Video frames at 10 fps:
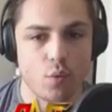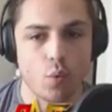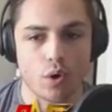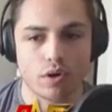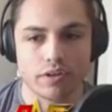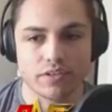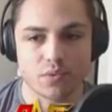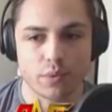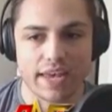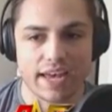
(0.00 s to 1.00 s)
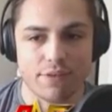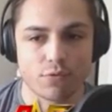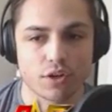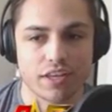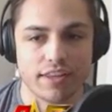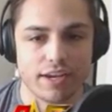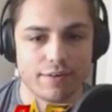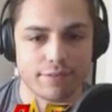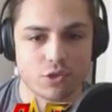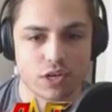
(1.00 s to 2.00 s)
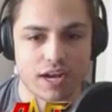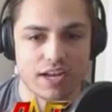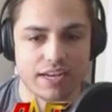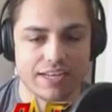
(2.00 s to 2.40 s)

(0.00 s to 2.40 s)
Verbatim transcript: awards. We have Rookie of the Year for Jon